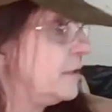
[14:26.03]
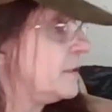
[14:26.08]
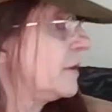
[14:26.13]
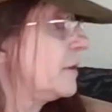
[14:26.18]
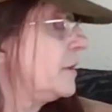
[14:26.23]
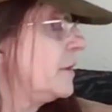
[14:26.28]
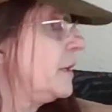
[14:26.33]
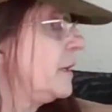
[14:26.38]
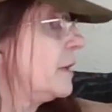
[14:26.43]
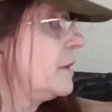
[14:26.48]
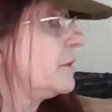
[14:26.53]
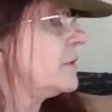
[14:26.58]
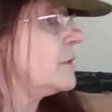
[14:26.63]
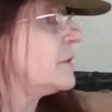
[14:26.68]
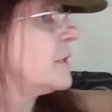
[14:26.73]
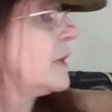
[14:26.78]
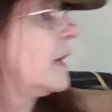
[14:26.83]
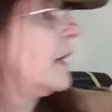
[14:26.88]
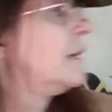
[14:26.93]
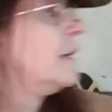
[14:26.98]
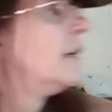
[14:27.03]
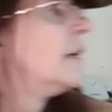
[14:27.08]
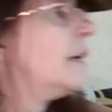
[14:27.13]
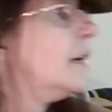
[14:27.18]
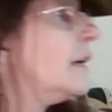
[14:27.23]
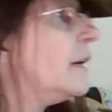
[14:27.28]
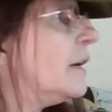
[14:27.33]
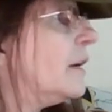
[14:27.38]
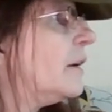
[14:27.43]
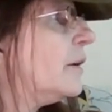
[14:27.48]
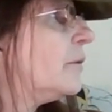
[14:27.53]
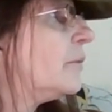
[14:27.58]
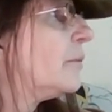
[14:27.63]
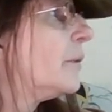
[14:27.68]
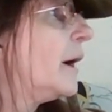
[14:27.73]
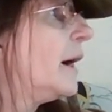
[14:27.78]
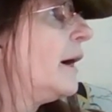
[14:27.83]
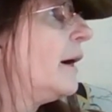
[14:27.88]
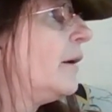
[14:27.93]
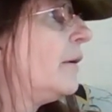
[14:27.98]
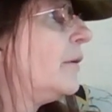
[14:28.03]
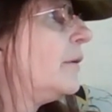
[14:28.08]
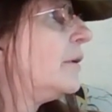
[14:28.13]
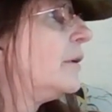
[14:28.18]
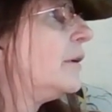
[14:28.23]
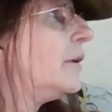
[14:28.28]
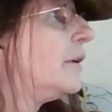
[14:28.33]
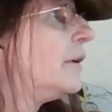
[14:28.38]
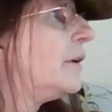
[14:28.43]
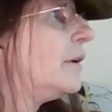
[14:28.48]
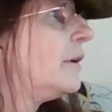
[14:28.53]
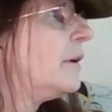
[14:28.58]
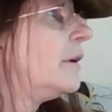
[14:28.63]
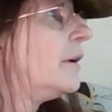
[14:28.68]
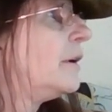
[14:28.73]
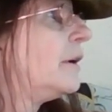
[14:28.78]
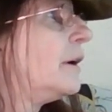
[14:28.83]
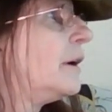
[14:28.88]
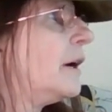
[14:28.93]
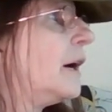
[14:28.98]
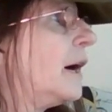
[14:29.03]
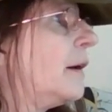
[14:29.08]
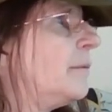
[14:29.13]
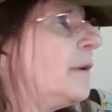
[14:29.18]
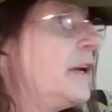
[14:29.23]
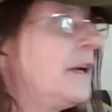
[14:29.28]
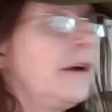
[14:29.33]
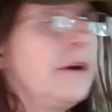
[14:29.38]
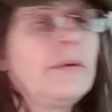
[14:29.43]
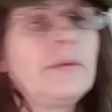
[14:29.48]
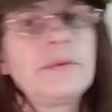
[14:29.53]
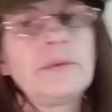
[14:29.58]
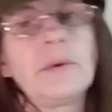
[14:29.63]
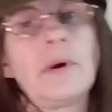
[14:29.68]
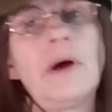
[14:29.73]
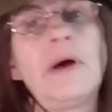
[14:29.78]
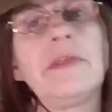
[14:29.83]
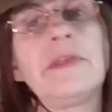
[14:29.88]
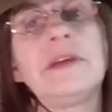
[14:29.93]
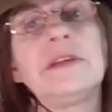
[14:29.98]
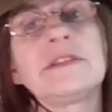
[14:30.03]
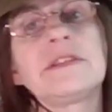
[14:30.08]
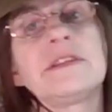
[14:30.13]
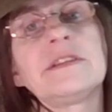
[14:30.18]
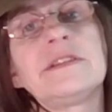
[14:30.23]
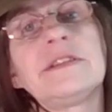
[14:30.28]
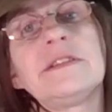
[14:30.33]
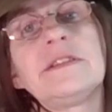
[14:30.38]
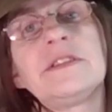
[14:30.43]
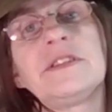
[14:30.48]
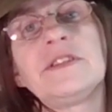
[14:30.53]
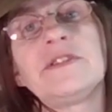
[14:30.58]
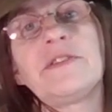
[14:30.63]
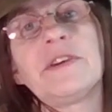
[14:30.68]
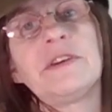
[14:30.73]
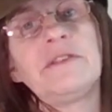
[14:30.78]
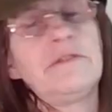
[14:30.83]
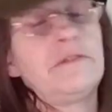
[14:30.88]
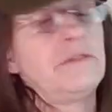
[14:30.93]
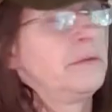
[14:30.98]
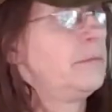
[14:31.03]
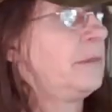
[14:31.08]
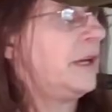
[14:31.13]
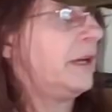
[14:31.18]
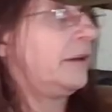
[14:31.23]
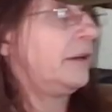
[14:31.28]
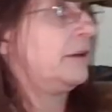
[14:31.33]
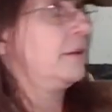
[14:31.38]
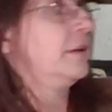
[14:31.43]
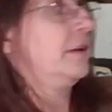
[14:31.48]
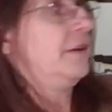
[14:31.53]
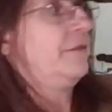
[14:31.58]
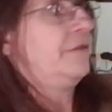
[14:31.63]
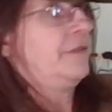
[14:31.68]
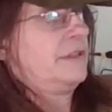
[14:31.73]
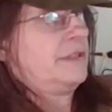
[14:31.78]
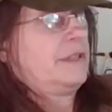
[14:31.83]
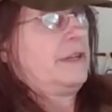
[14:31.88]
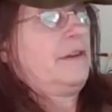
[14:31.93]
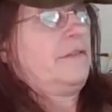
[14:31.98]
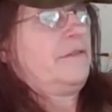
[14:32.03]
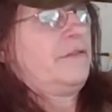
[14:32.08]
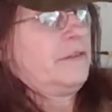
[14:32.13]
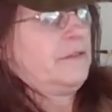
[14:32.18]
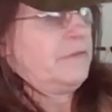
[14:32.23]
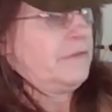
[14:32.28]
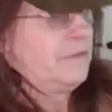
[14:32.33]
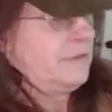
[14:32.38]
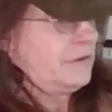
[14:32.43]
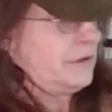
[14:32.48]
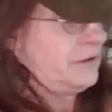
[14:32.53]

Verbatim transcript: is on the other side. Wow. I'm going to go through all these because this is fun for me. If it's not fun for